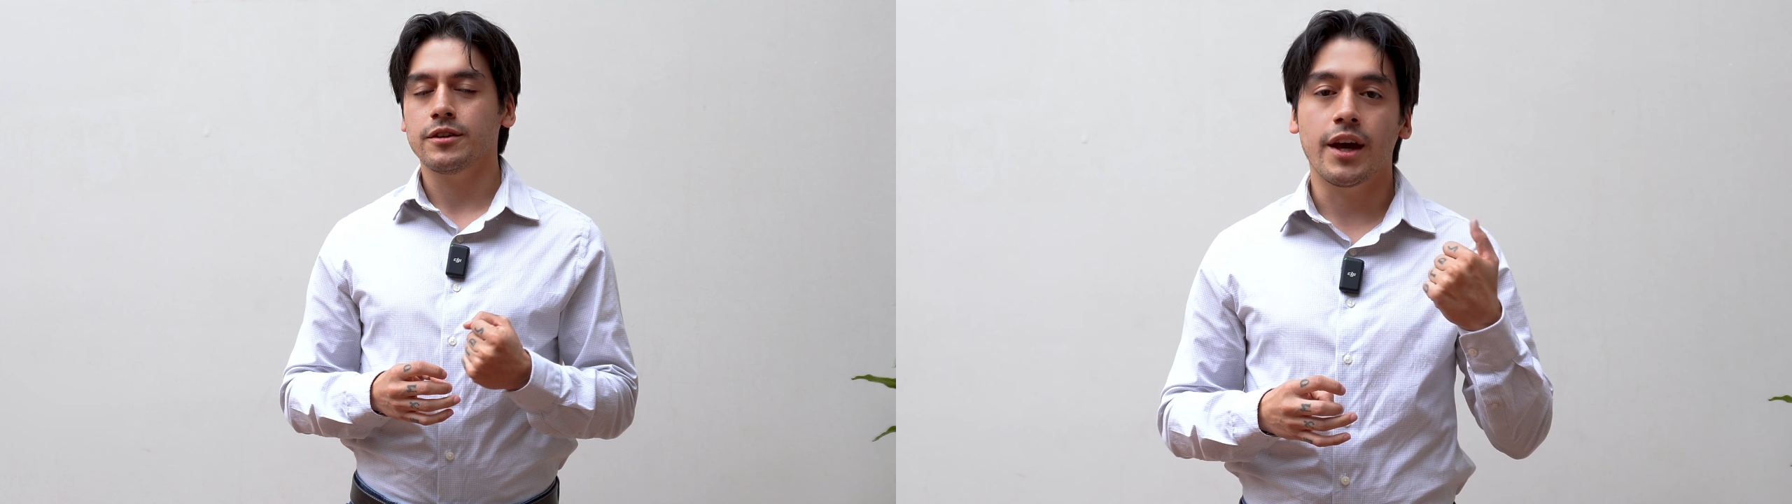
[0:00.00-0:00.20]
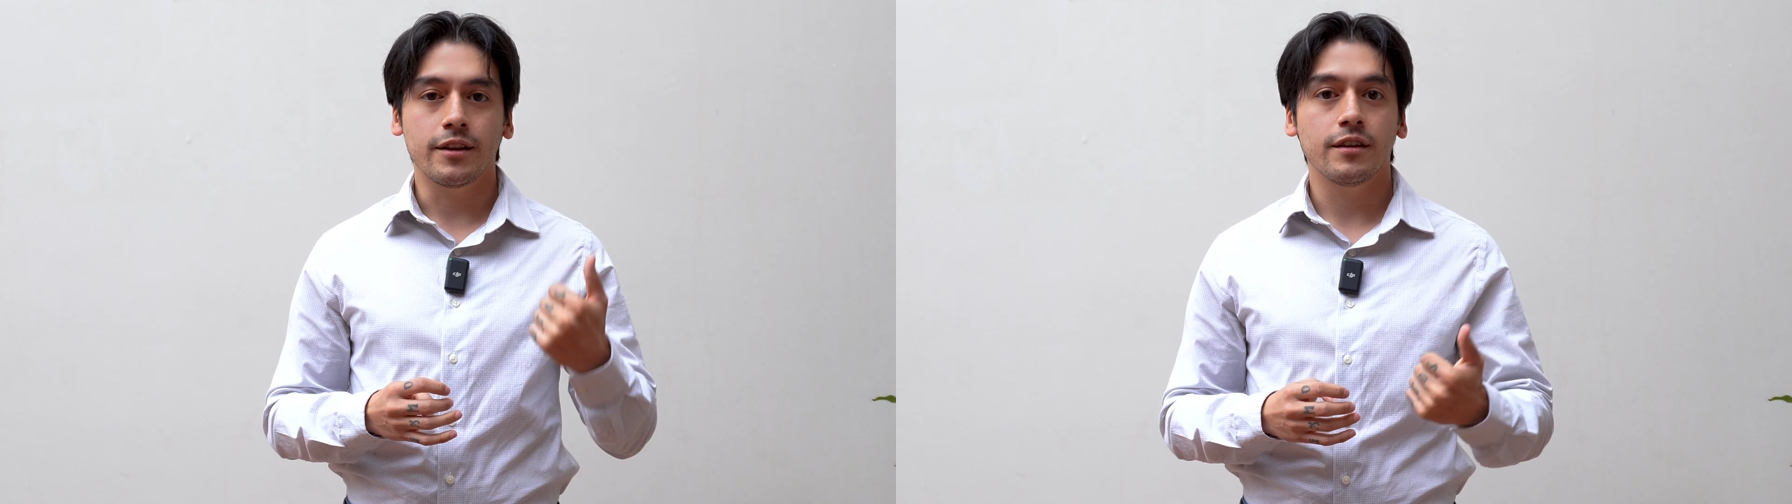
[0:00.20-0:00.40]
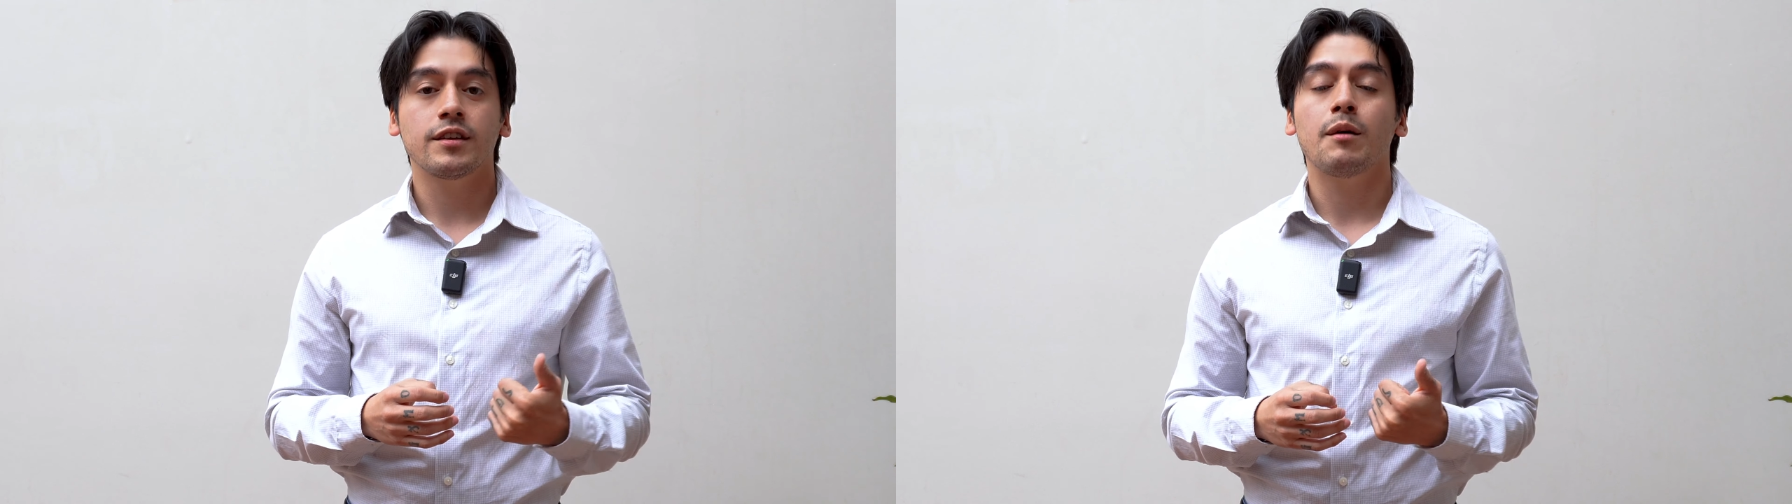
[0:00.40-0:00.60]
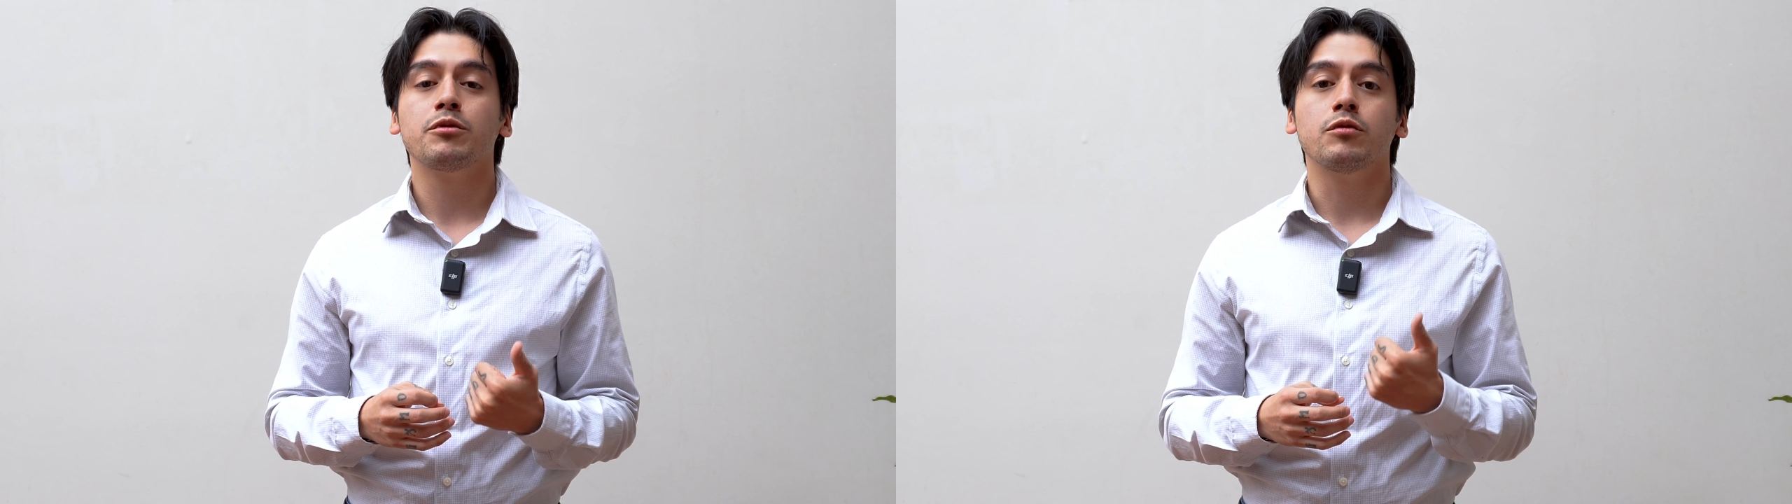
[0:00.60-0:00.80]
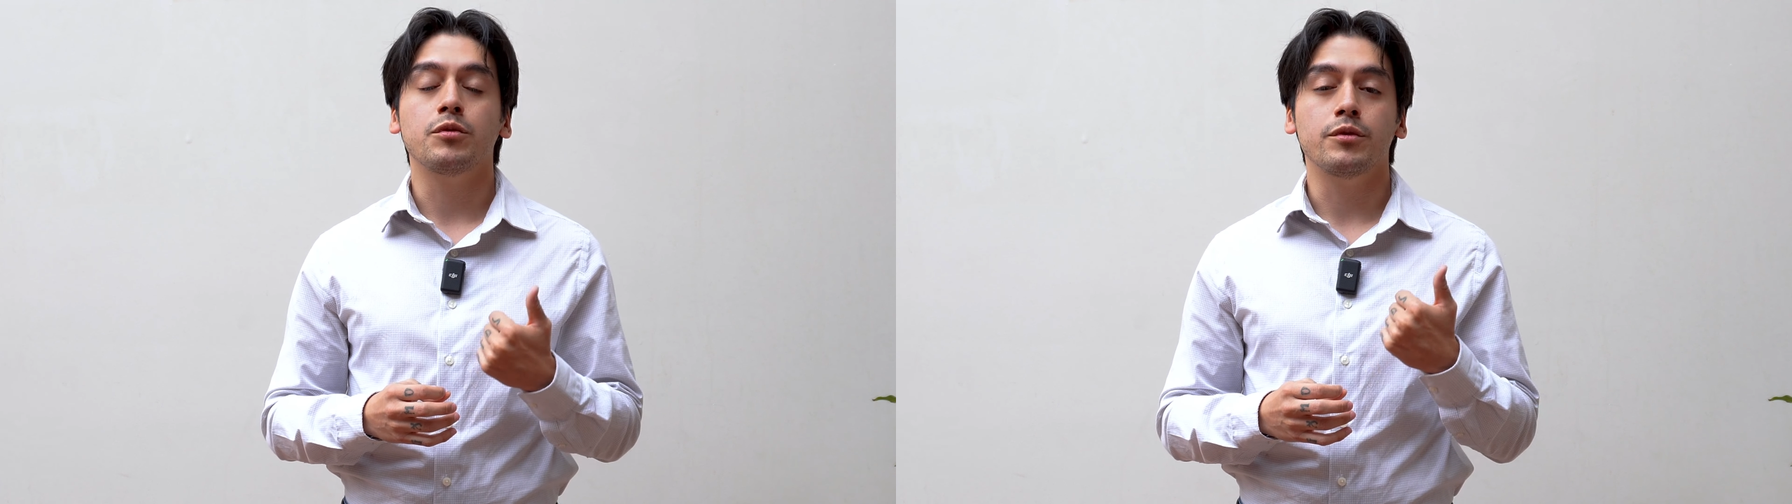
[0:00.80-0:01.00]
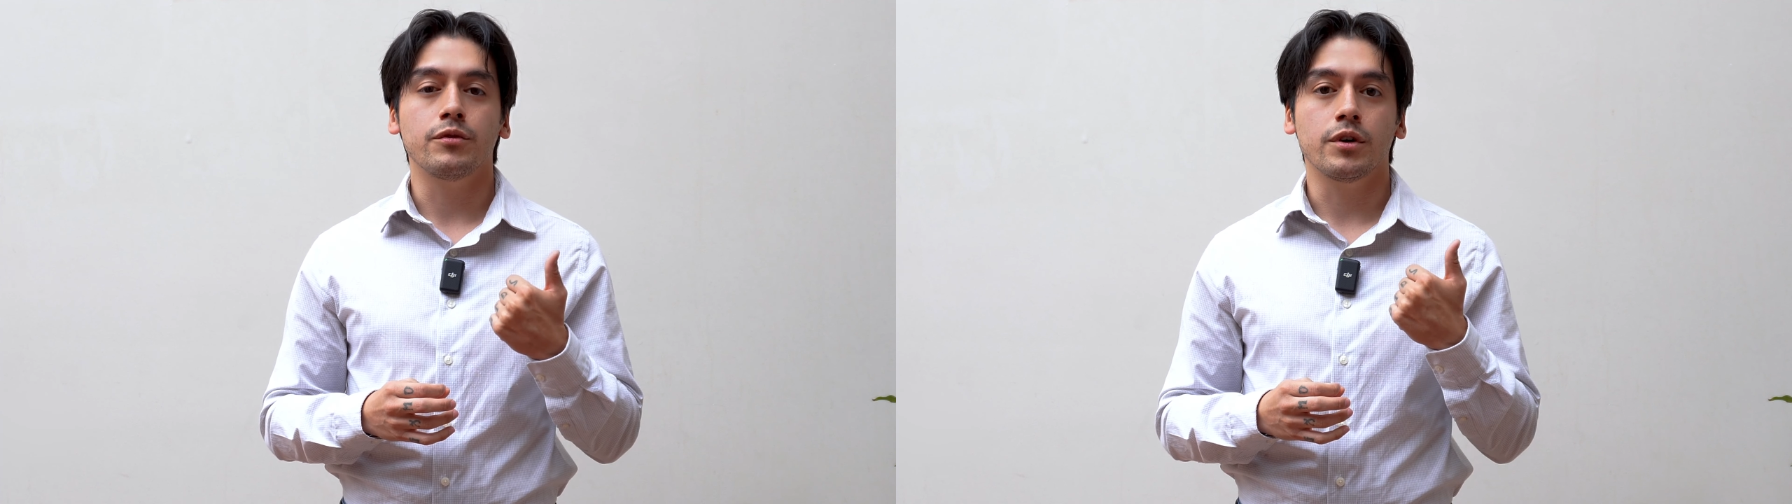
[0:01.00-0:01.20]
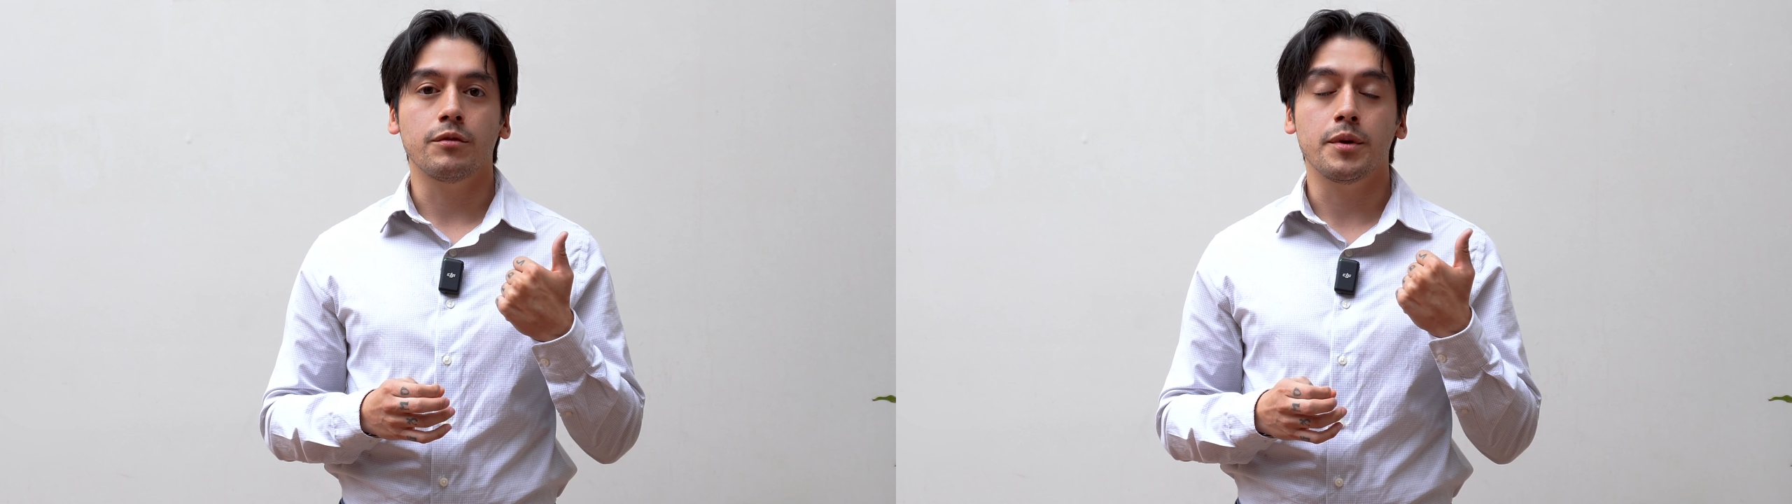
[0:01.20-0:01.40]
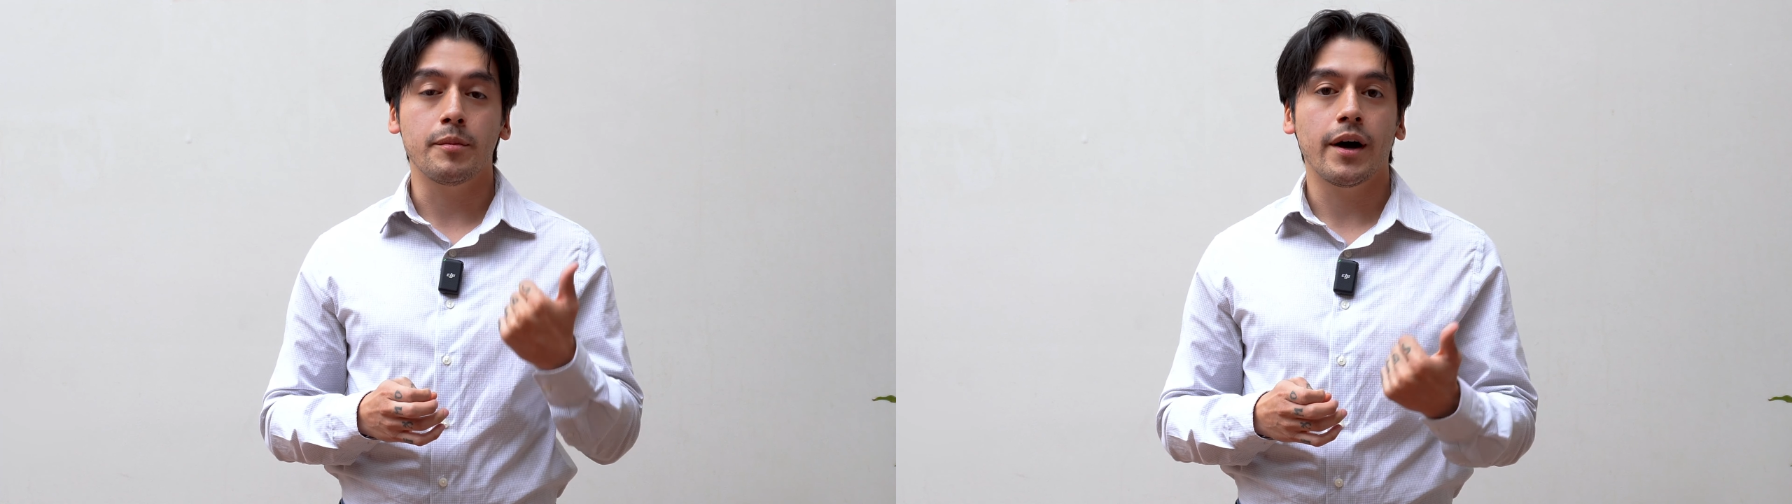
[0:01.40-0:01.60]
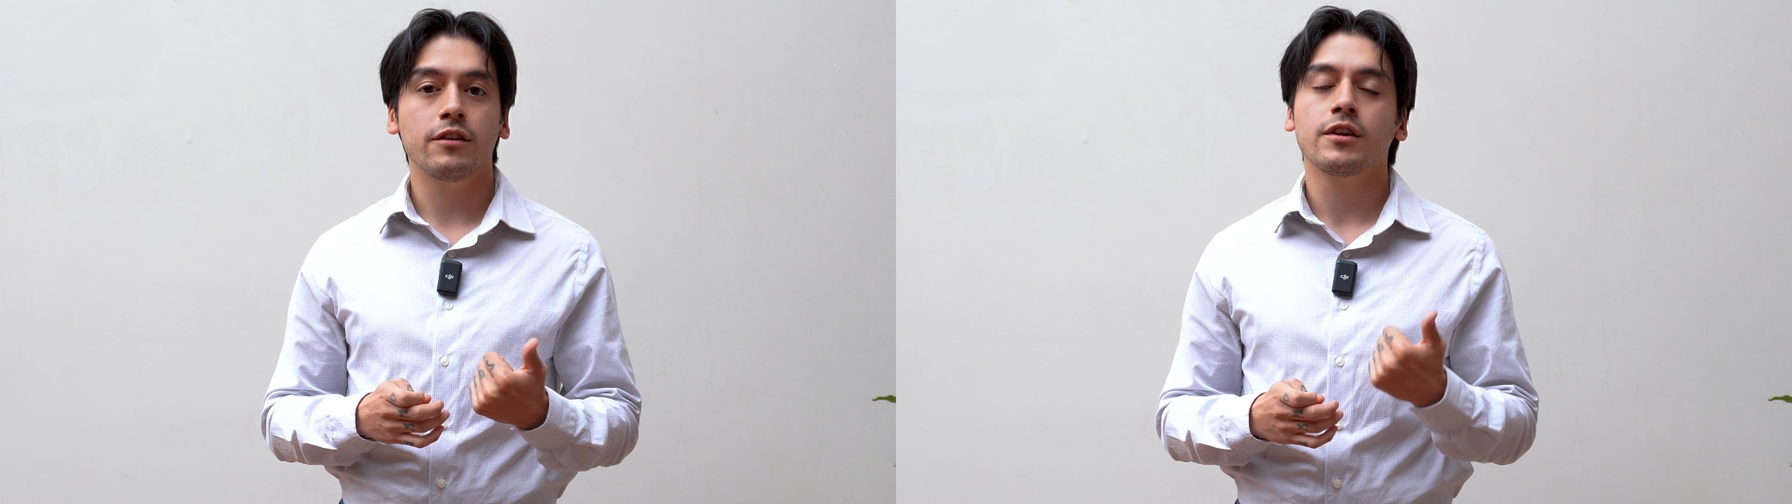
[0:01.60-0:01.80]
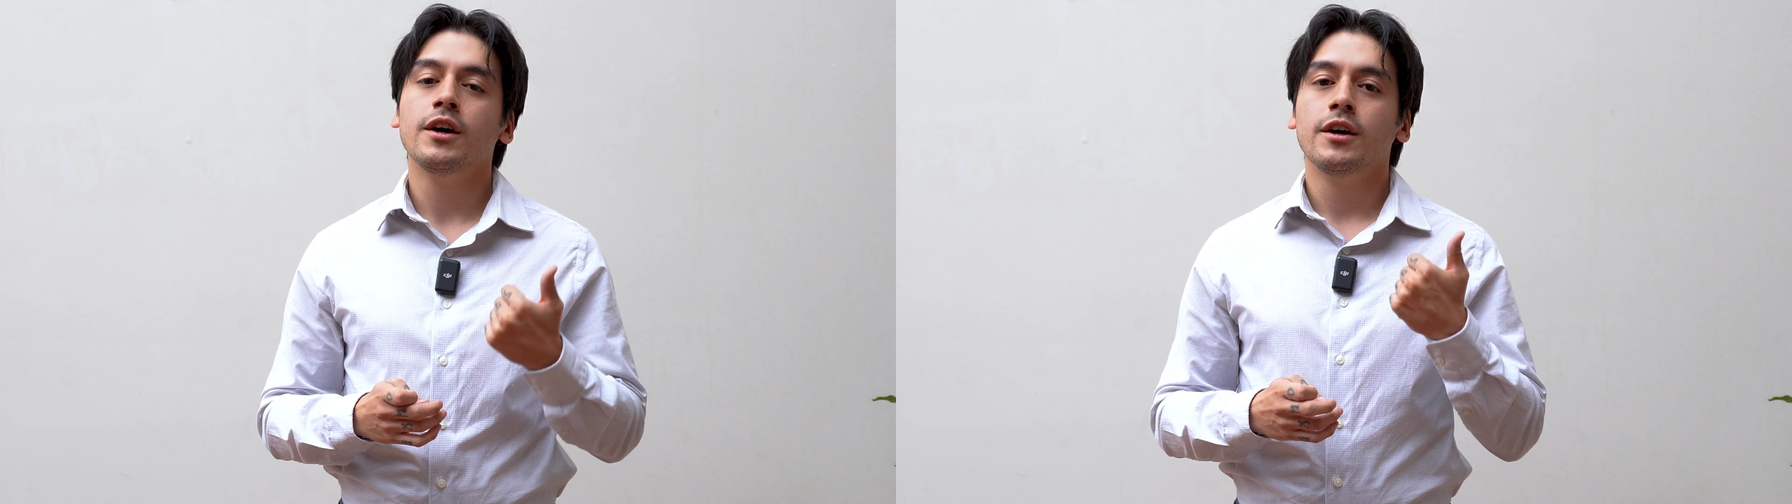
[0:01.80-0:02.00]
Again, this helps
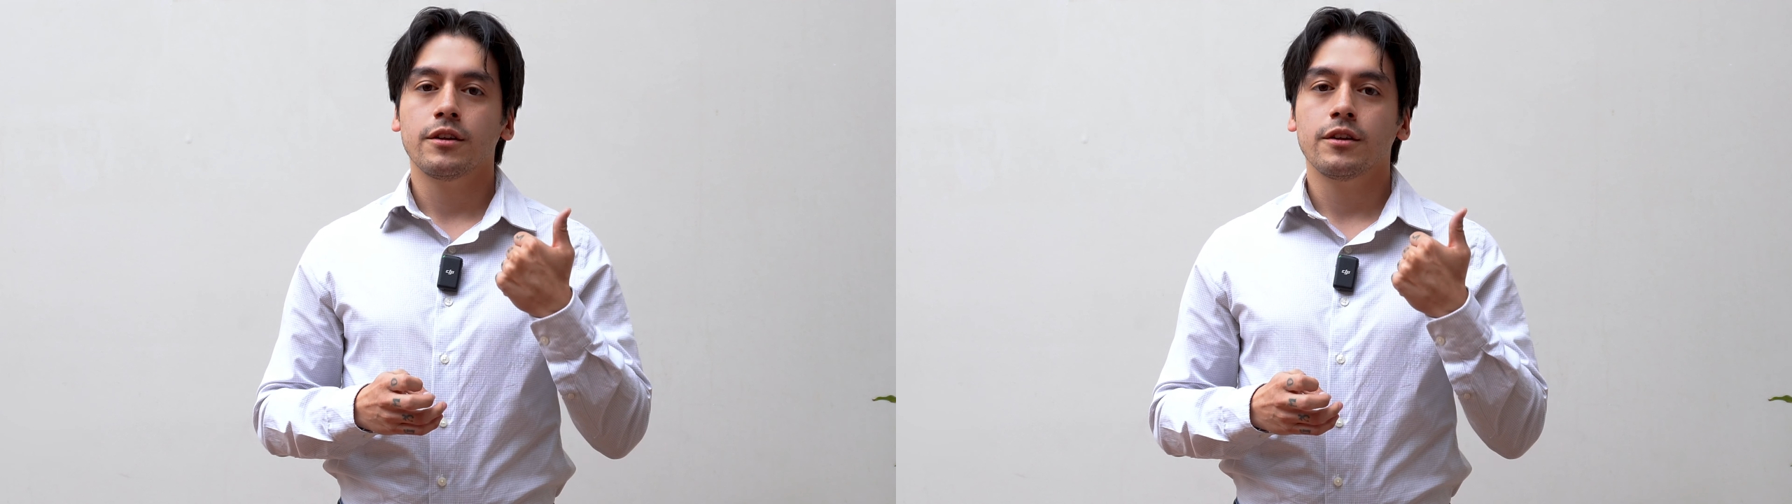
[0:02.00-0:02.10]
minimize